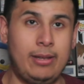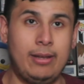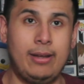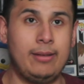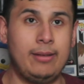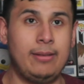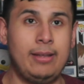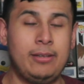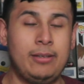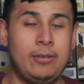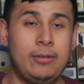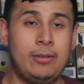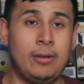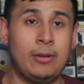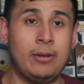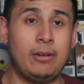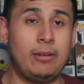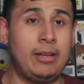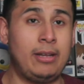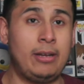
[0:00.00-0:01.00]
They
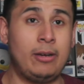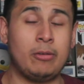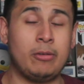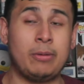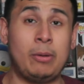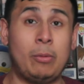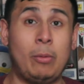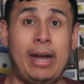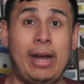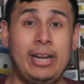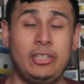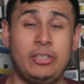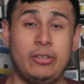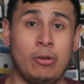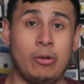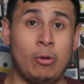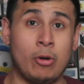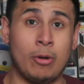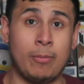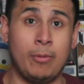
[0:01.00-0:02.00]
don't explain why
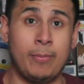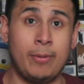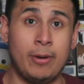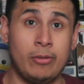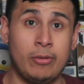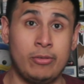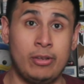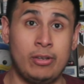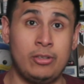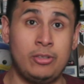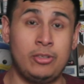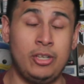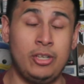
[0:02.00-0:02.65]
she's a horrible person.